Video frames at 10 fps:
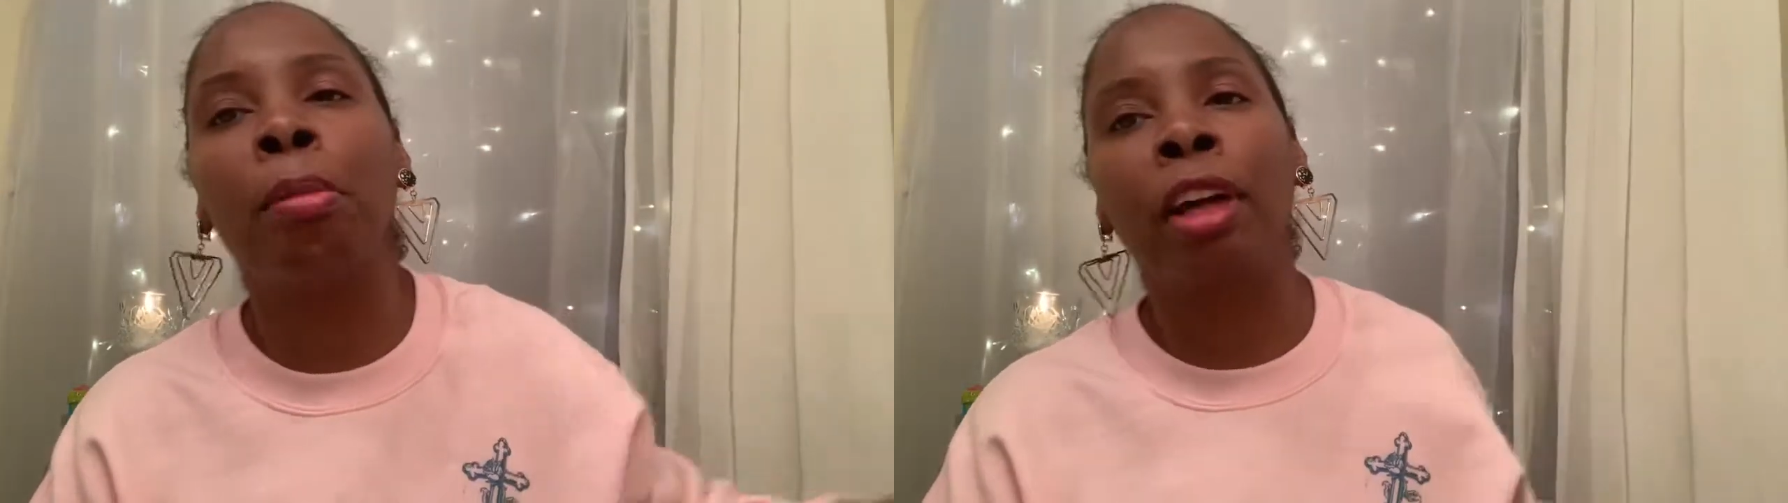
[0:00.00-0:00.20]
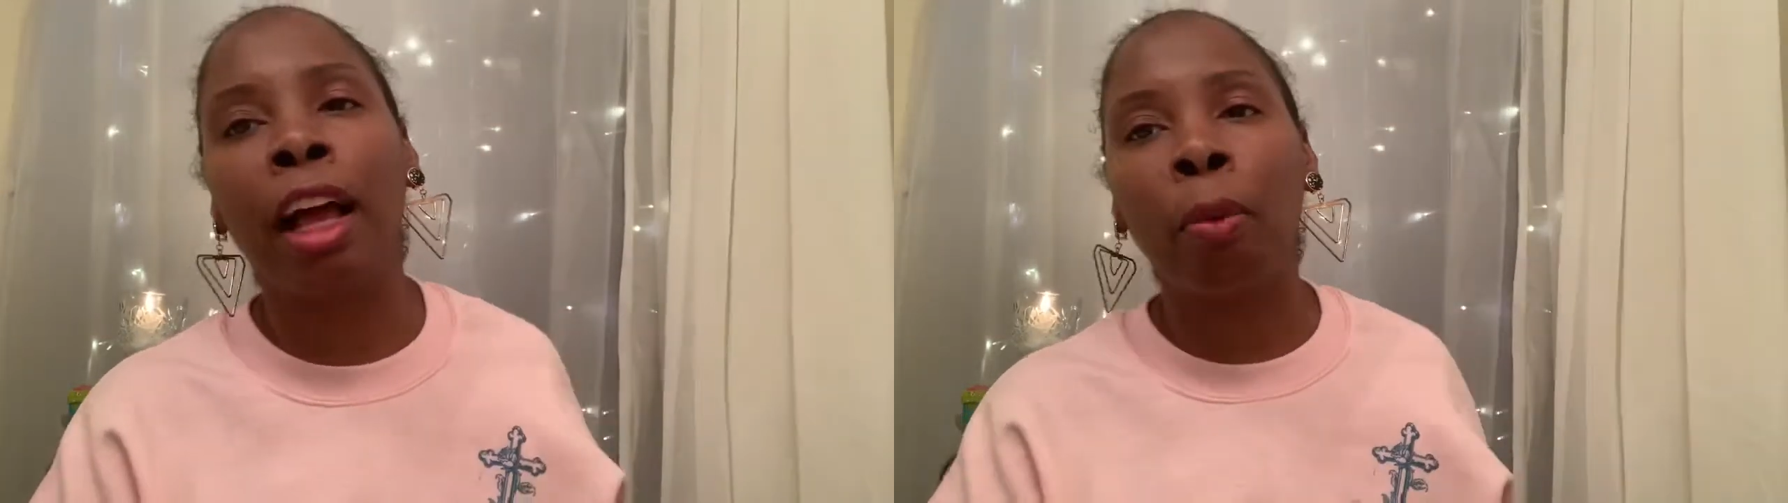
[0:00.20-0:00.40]

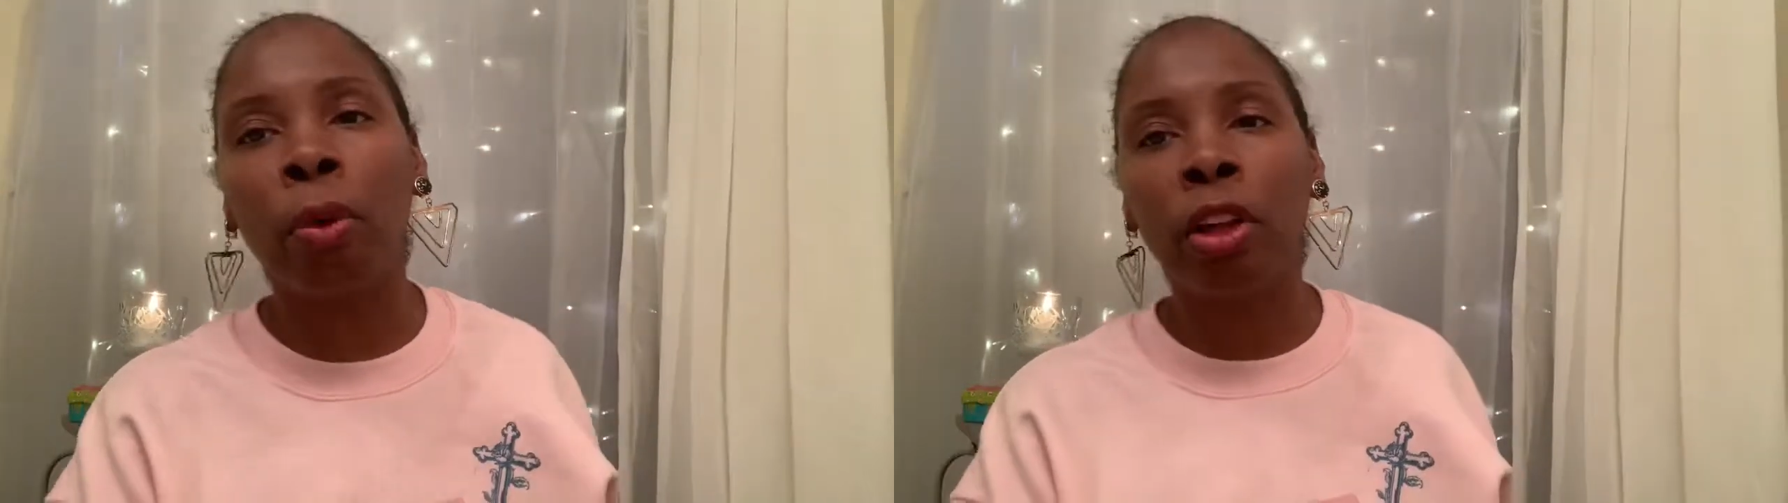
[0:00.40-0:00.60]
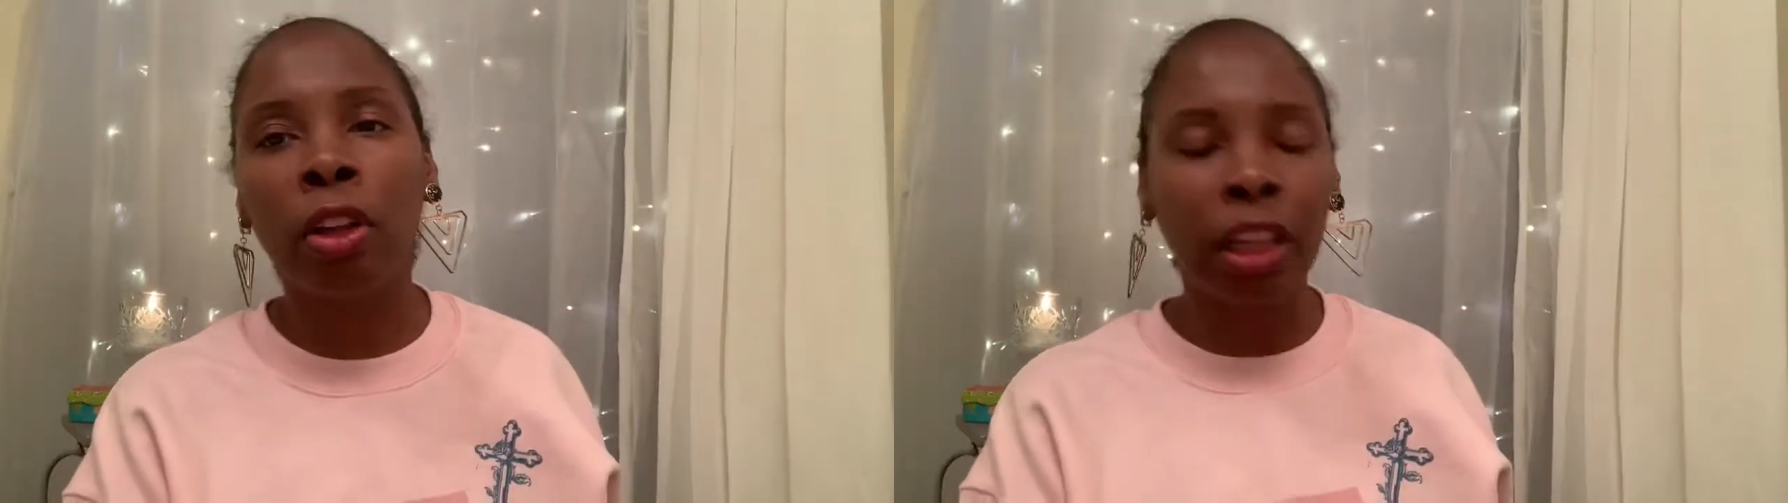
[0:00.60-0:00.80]
but I
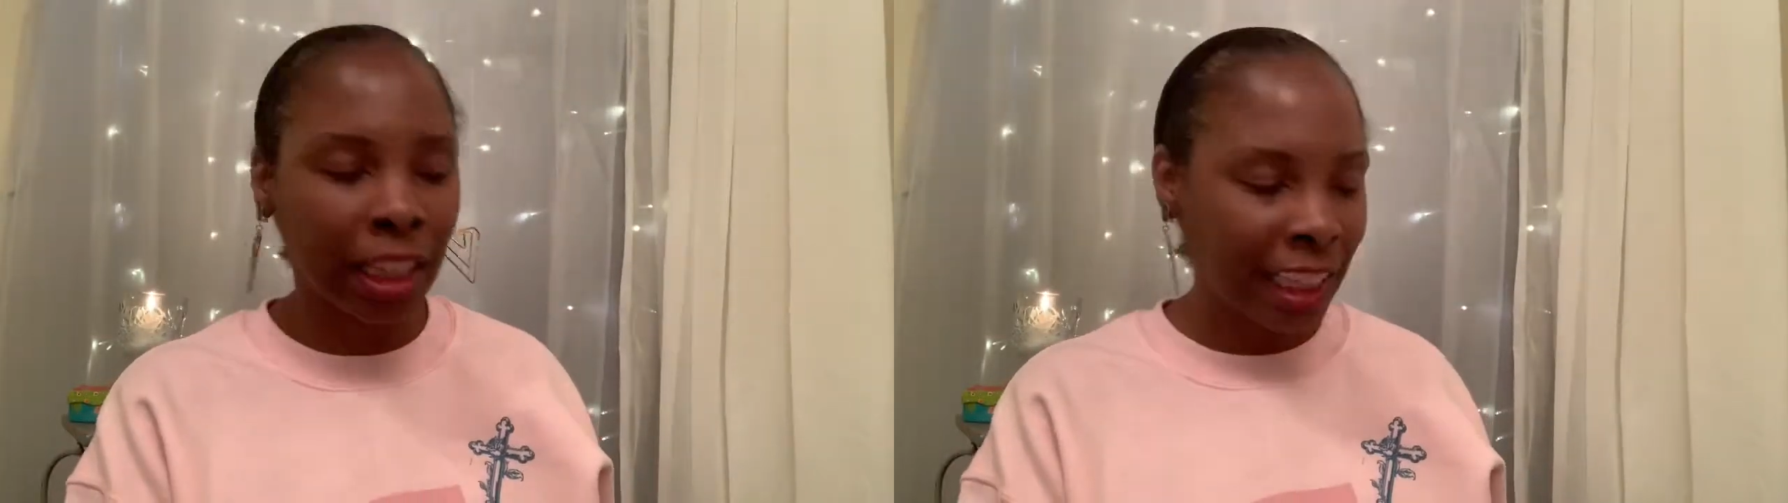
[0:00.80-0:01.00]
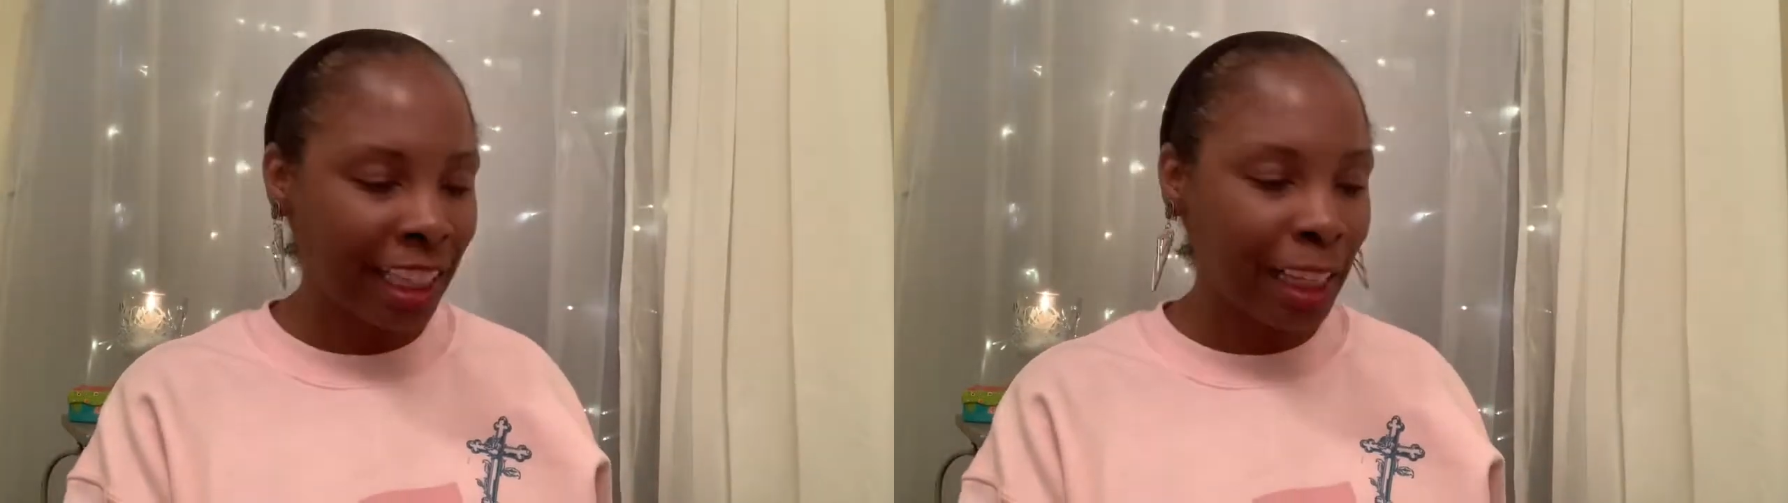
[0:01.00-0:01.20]
will
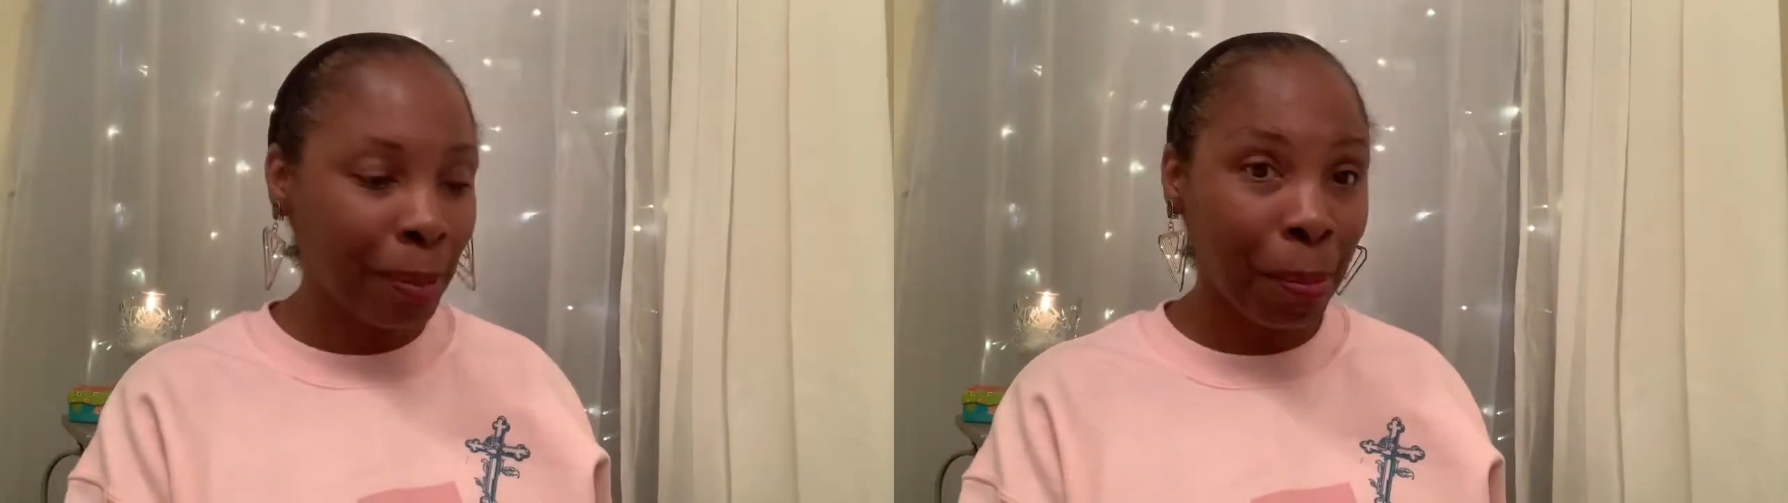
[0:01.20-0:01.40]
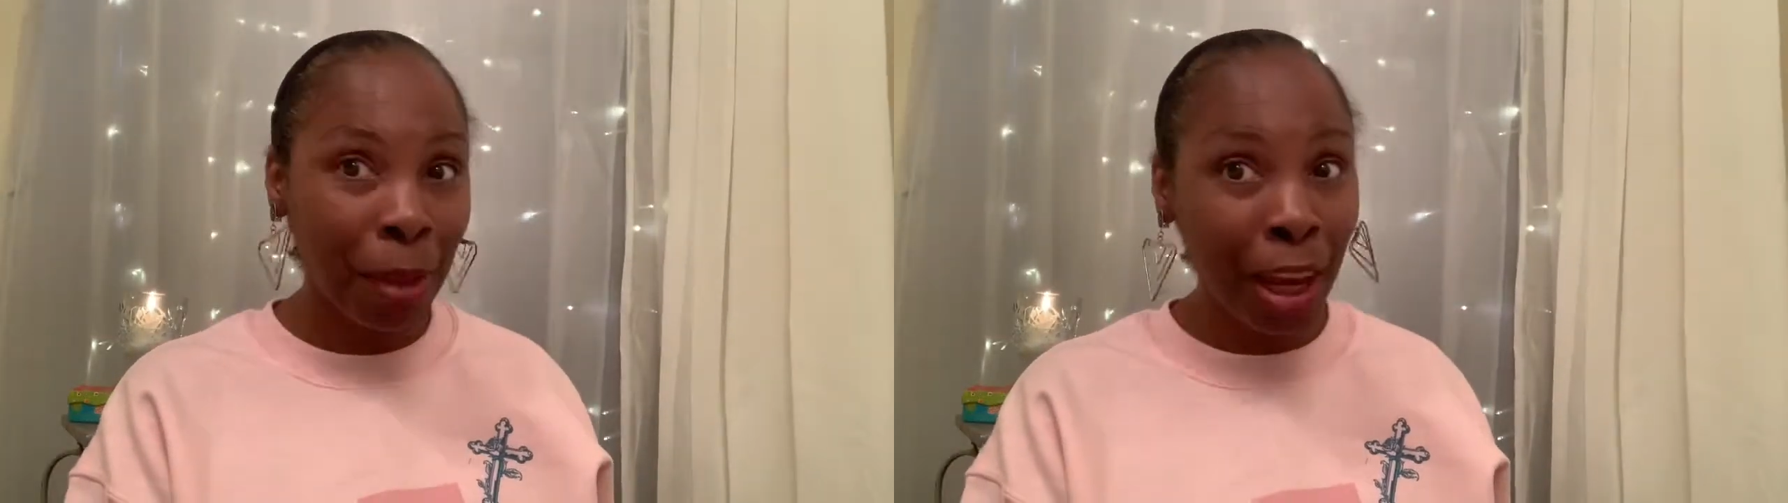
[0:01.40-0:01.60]
link it
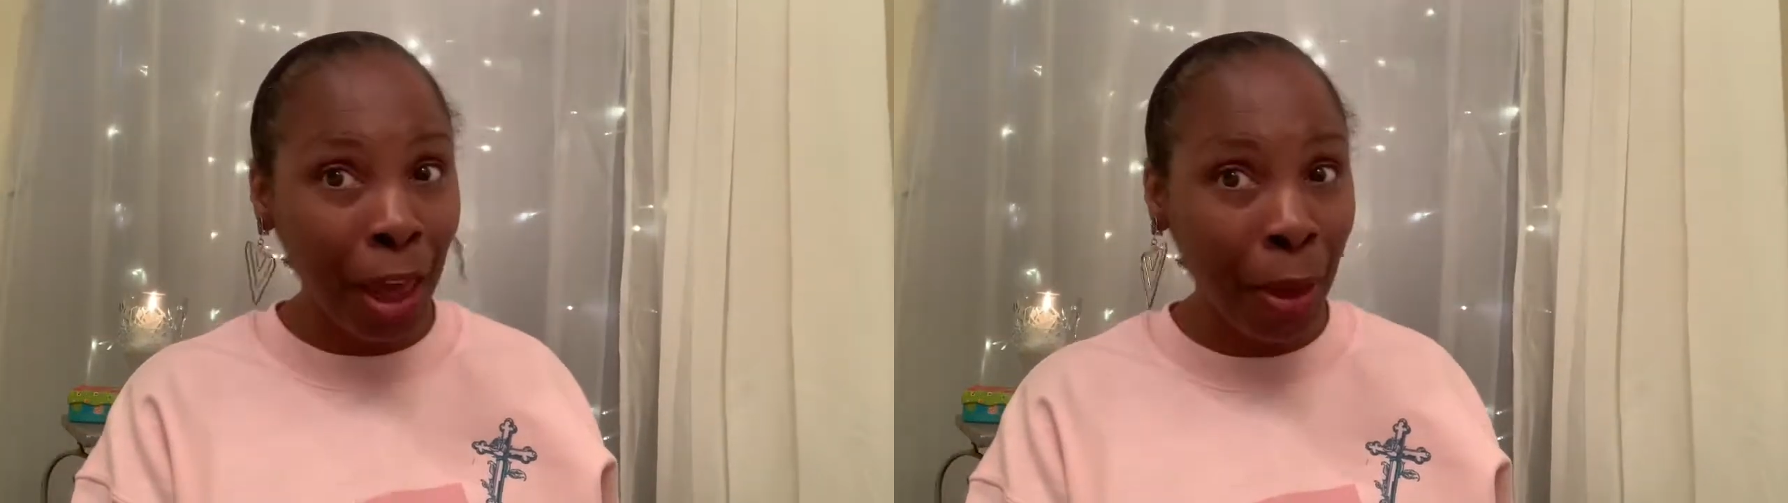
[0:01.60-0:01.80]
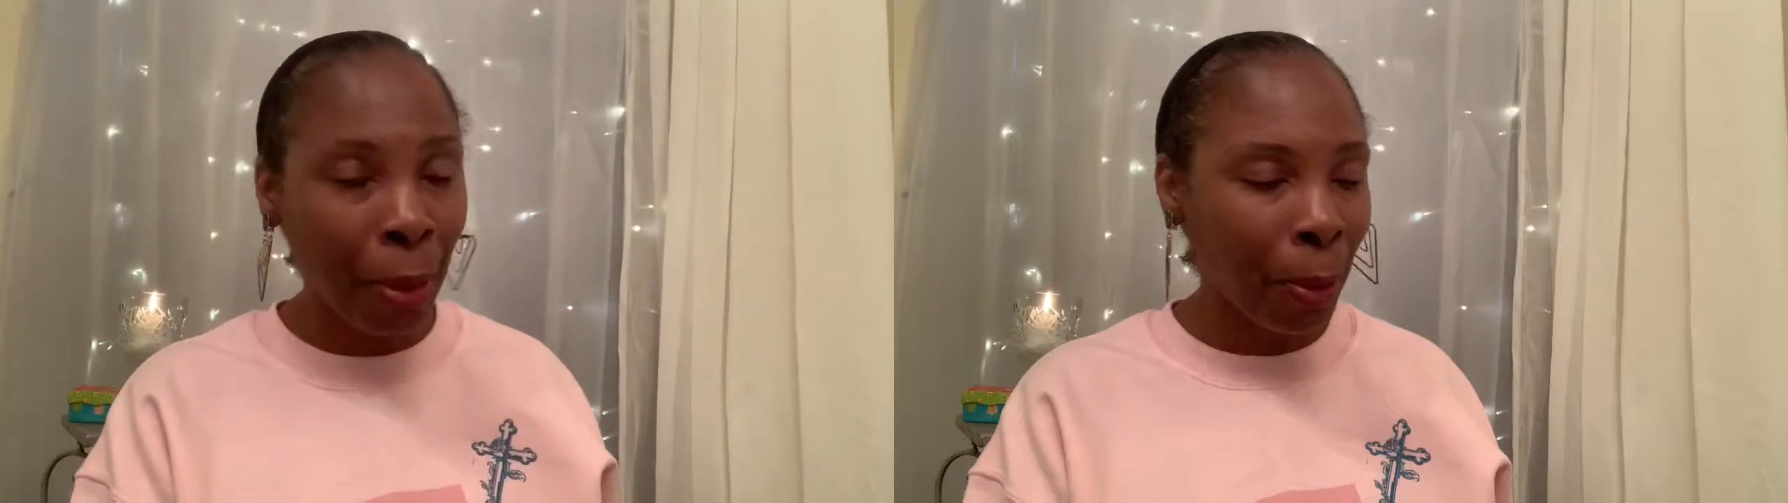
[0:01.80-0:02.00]

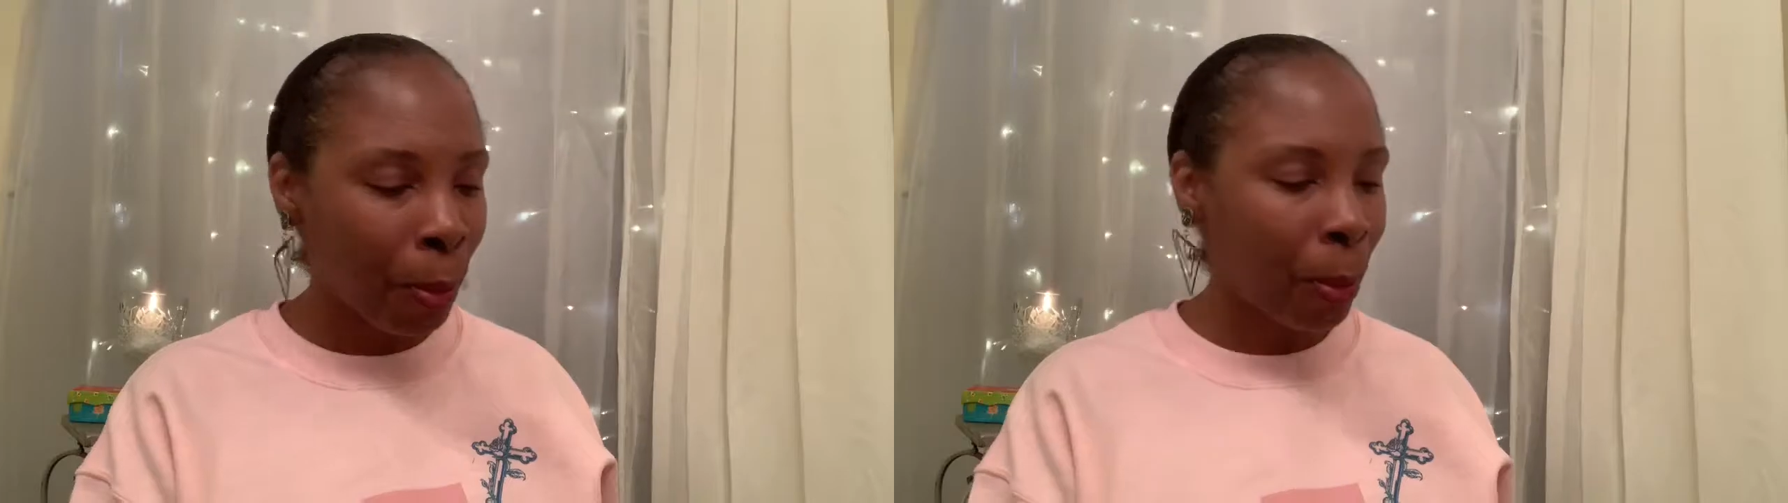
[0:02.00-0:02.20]
below.